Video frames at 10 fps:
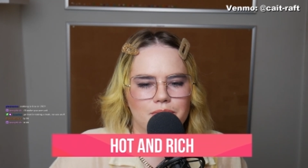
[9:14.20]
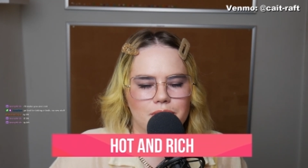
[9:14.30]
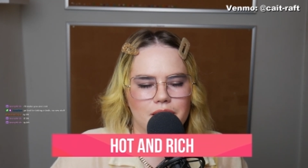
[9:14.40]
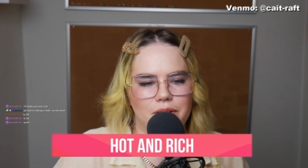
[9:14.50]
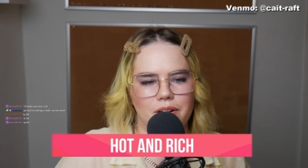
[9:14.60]

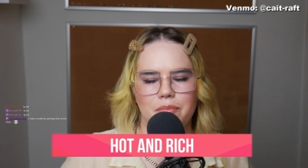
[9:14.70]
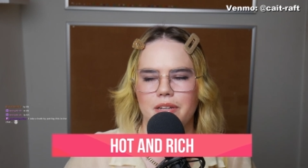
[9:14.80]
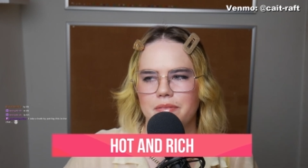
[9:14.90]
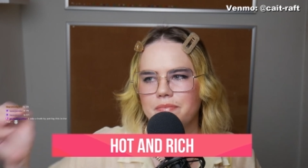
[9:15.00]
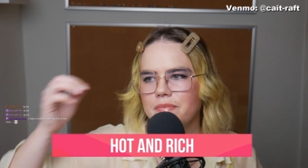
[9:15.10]
You know what I
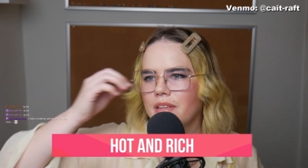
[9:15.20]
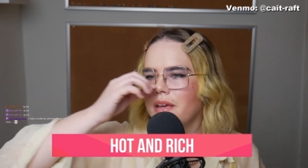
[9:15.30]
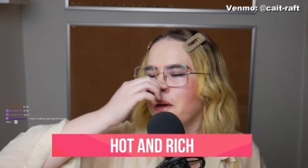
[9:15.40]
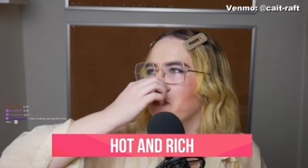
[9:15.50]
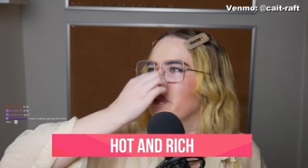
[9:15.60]
mean?
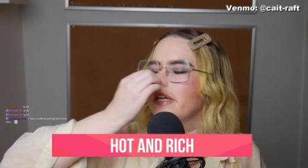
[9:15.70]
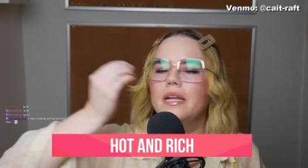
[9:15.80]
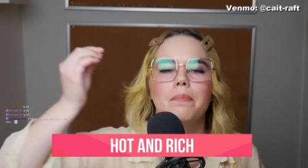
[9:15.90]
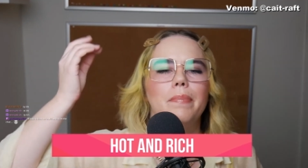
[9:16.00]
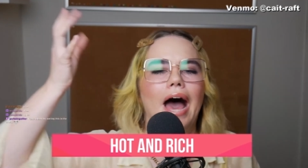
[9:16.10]
I'm really
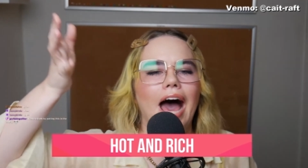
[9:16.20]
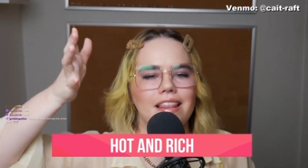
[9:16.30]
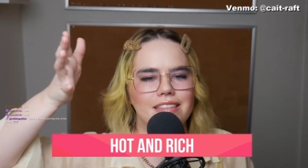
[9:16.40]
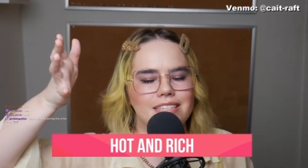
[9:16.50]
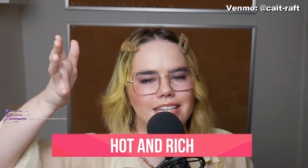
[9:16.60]
into
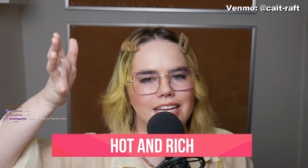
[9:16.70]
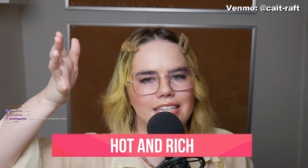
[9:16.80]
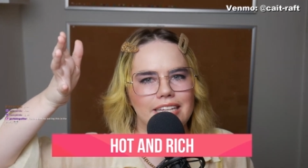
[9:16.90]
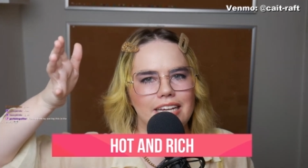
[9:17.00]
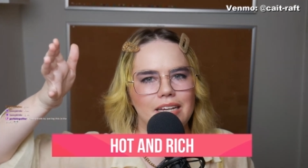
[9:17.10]
baths
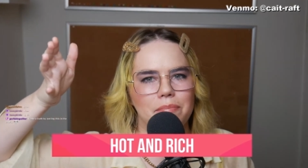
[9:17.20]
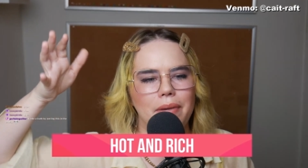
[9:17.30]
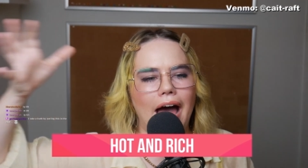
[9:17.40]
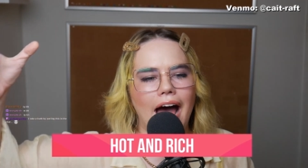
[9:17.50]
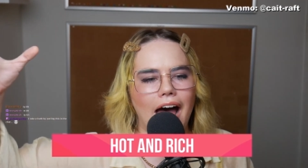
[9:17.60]
lately.
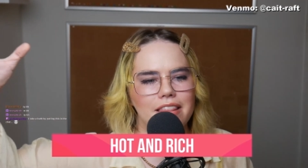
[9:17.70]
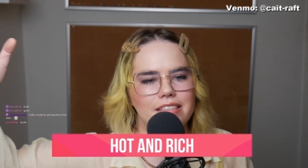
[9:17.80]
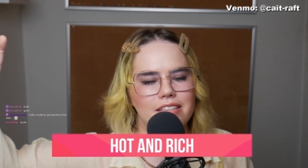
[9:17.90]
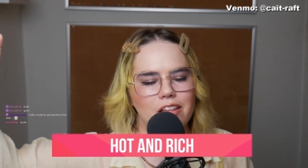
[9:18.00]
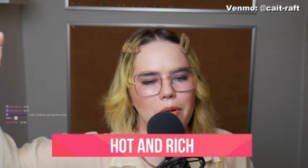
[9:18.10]

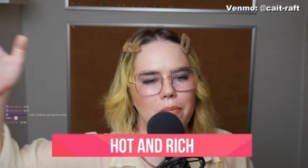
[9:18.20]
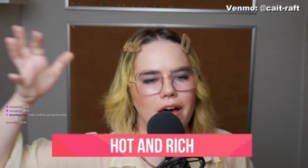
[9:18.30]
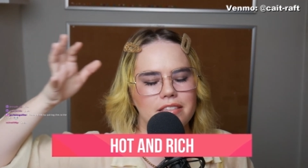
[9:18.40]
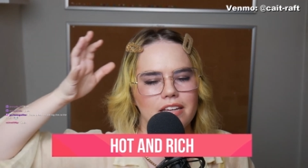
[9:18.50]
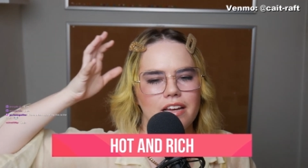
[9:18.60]
Baths. It's all about
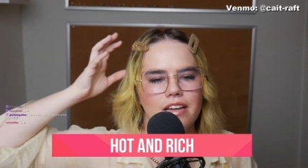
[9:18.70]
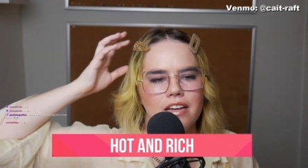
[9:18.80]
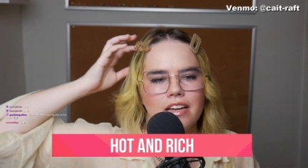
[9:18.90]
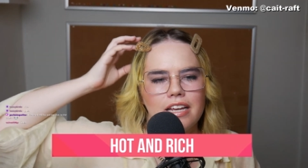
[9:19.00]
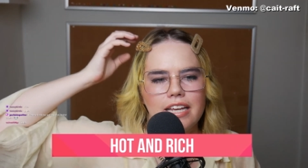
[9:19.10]
baths.
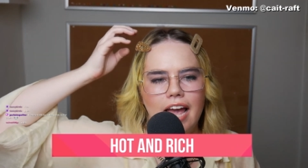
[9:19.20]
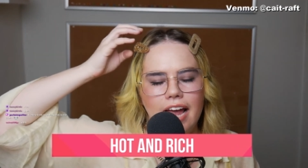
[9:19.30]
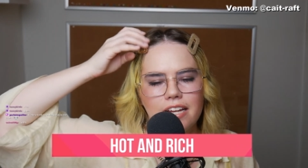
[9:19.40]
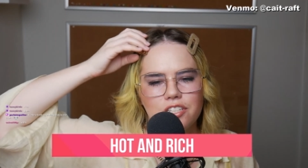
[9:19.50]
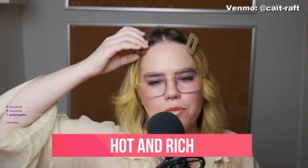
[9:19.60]

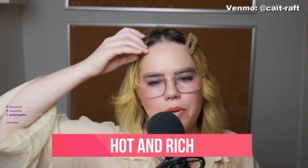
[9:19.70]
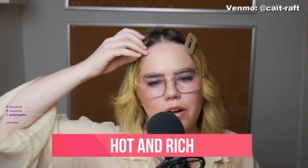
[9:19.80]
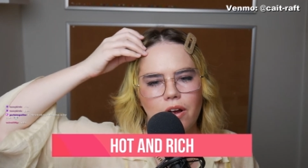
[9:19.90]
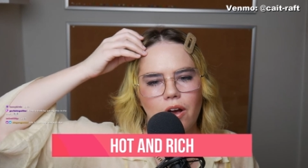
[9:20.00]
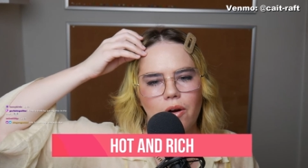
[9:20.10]
Kate
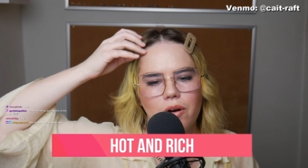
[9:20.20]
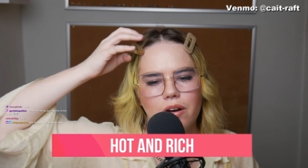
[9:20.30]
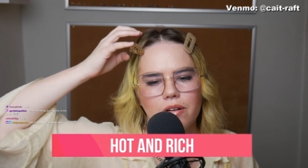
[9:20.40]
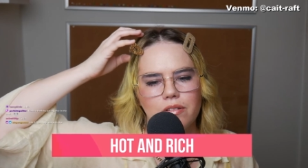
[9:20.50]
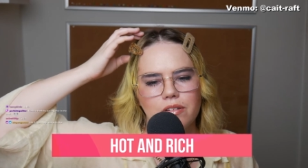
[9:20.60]
Shapiro
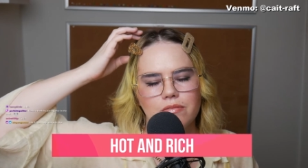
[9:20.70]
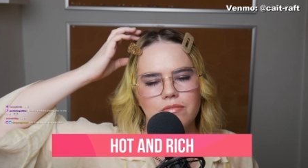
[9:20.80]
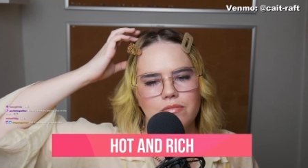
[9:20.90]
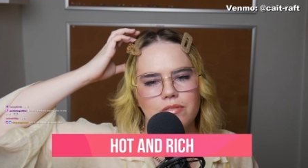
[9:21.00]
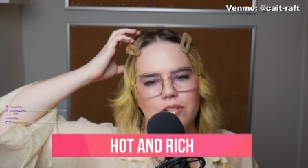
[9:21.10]

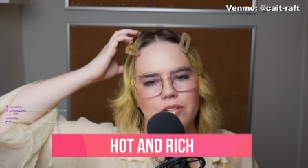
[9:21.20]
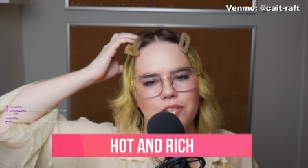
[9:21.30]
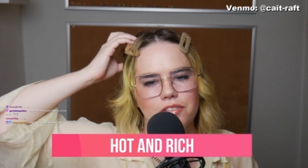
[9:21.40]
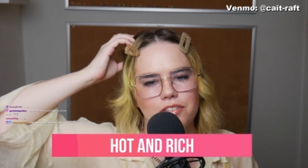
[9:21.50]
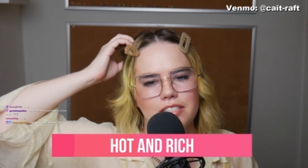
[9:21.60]

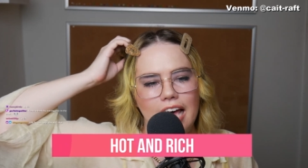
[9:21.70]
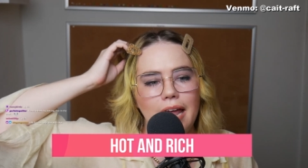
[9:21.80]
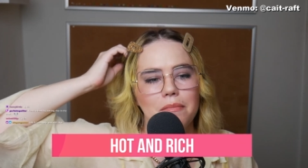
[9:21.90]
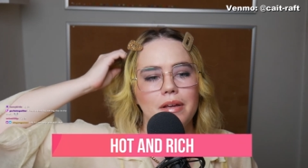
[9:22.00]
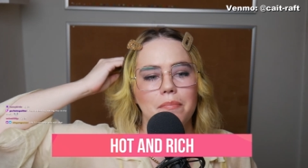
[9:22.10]

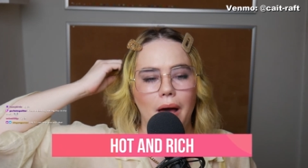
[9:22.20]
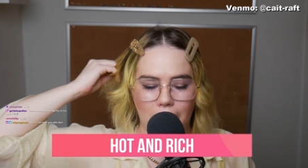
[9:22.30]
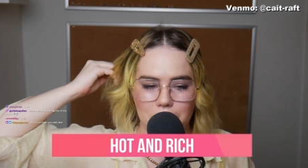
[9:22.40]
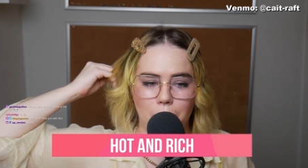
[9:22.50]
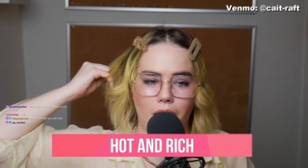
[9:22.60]
sent me a
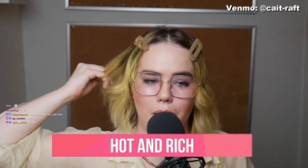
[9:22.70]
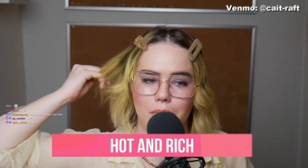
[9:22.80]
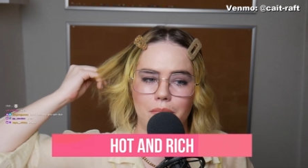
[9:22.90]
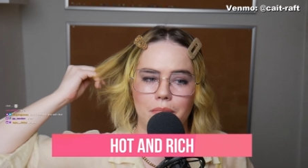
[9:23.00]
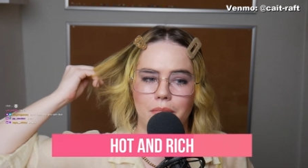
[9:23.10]
bath
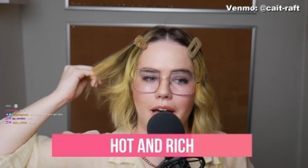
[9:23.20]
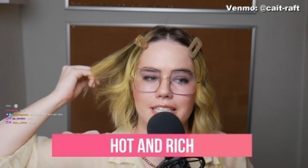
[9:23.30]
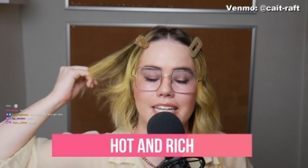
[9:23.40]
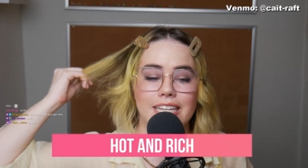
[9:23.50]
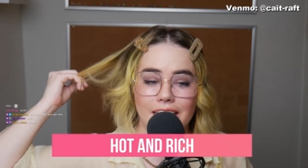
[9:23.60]
bomb
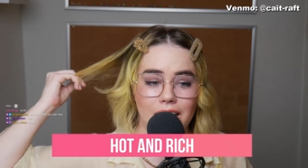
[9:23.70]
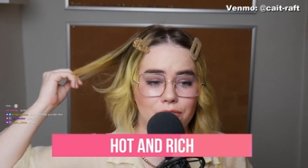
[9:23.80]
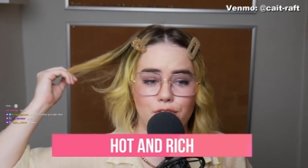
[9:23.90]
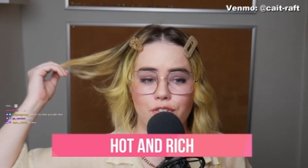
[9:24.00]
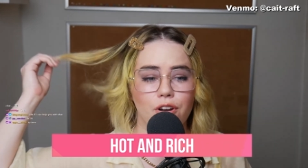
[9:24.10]
as a
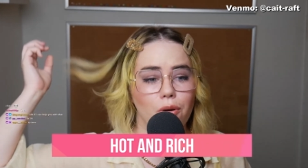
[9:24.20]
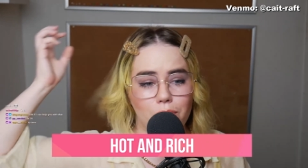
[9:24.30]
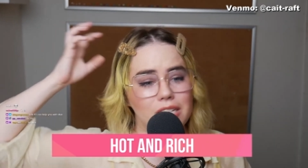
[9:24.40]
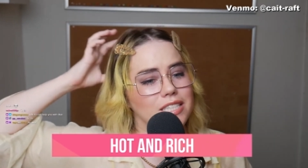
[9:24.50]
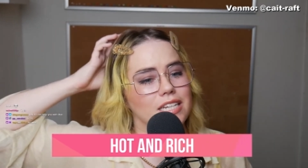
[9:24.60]
gift for no
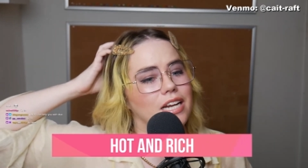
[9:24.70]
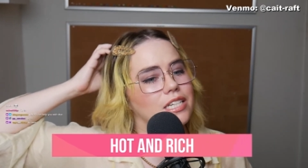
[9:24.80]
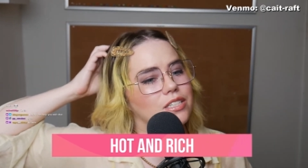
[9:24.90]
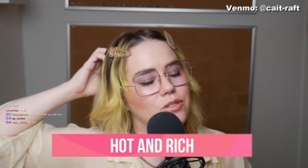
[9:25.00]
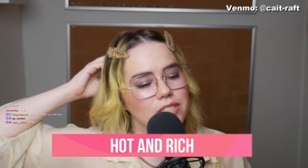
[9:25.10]
reason. I
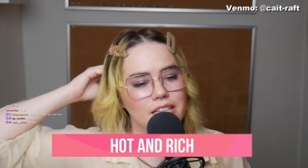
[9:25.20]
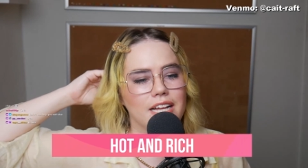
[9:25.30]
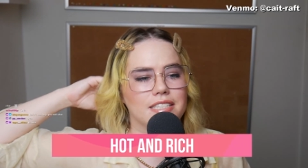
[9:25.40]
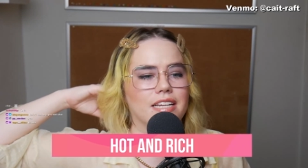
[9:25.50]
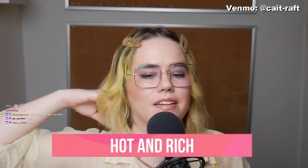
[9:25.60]
used it
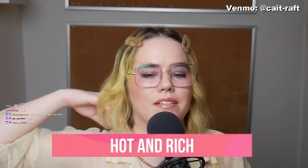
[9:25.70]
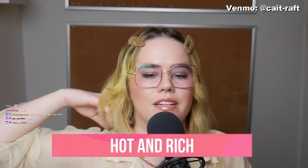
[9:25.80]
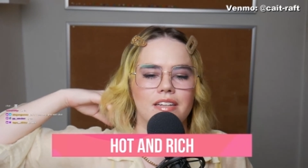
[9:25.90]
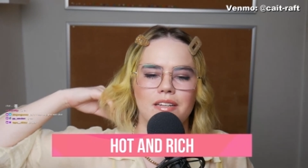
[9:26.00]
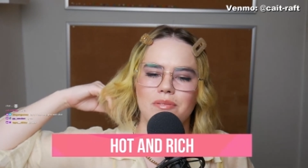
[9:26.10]
last night.
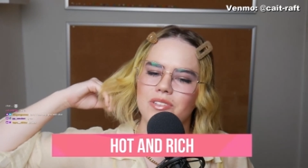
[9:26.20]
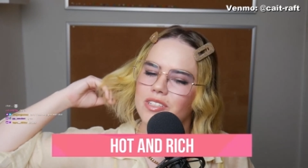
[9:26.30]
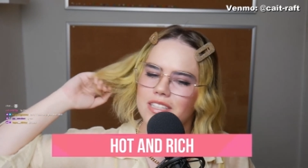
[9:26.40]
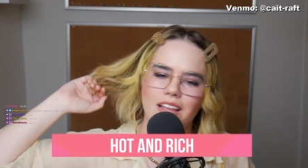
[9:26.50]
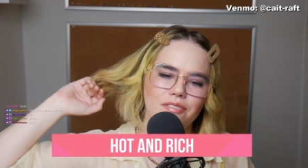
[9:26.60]
It was
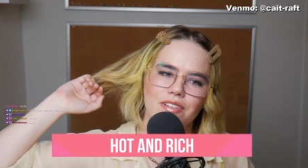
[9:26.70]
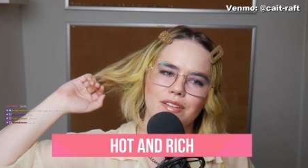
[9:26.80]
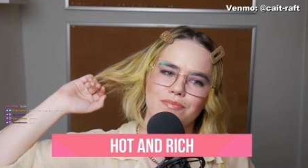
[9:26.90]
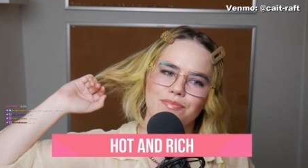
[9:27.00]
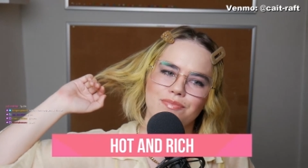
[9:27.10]
just lovely.